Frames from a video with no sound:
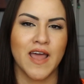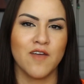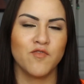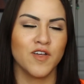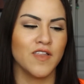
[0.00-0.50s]

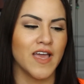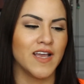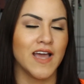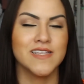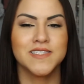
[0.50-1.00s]
I feel like
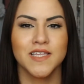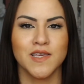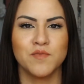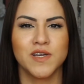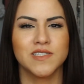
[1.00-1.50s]
kind of
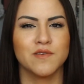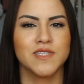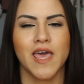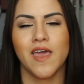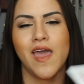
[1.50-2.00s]
silly because I
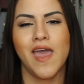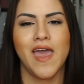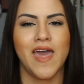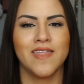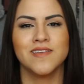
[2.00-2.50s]
was like,
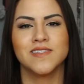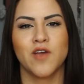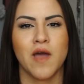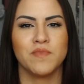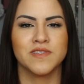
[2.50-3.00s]
ah, this
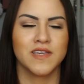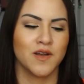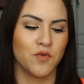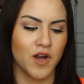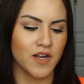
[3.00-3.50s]
crap isn't
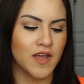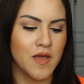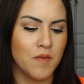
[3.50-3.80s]
going to work.